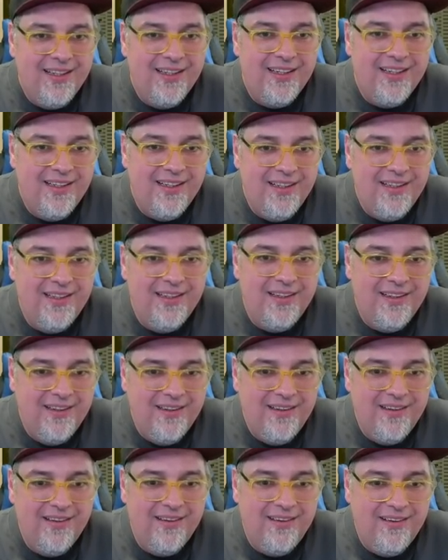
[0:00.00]

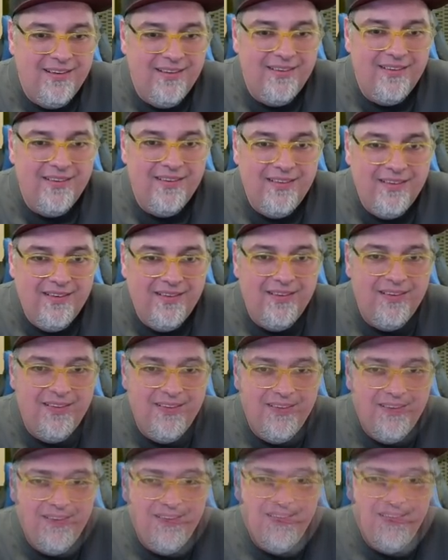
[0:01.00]

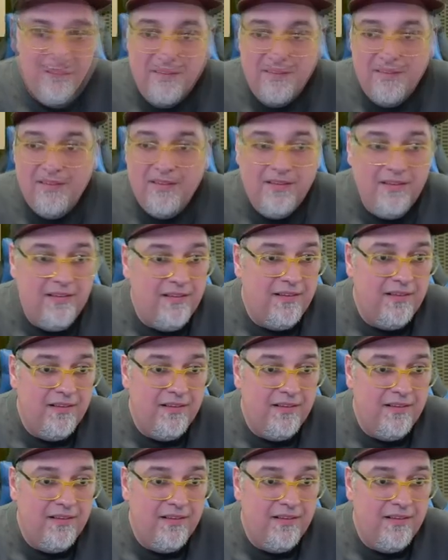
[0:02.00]
Nothing is said.